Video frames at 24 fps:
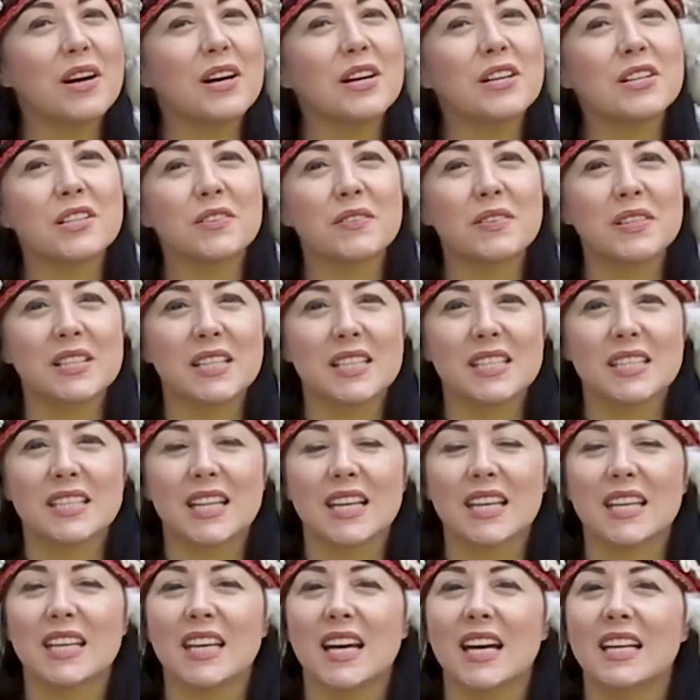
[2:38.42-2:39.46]
So
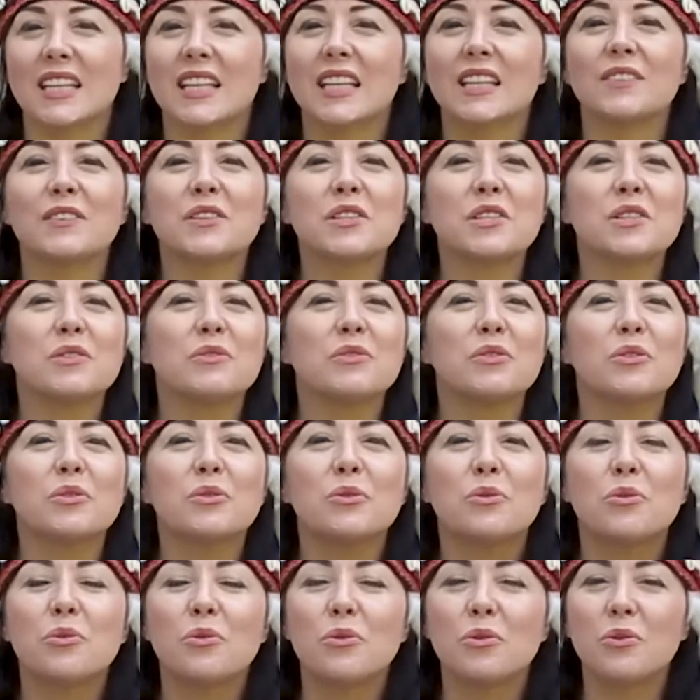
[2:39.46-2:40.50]
remember that
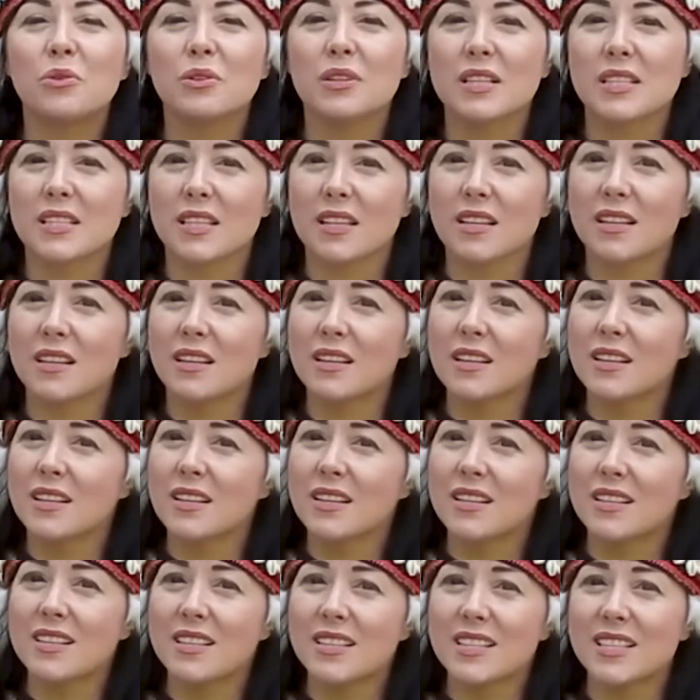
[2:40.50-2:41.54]
your words
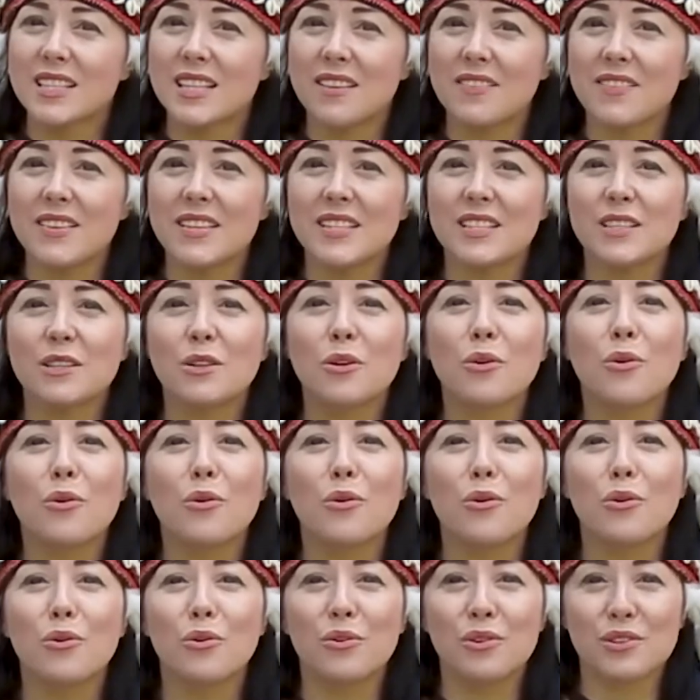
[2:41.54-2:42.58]
and the state of your
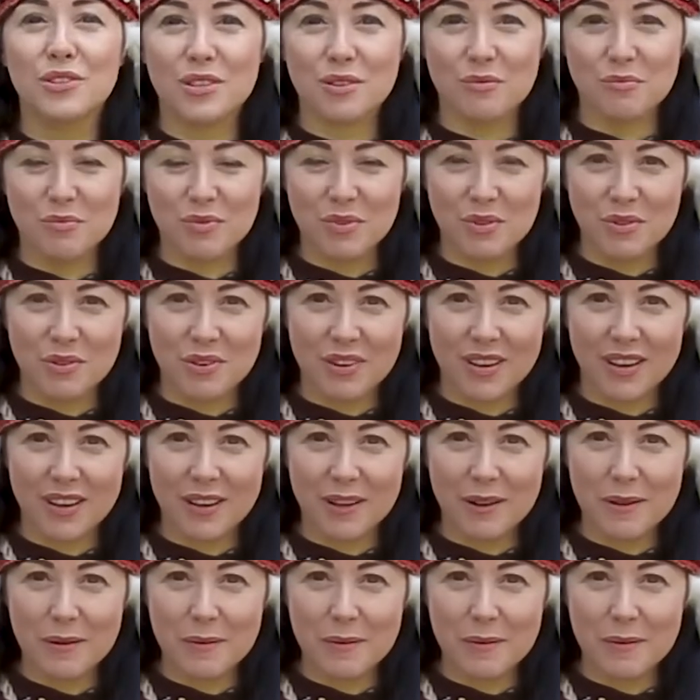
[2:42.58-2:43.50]
voice depends a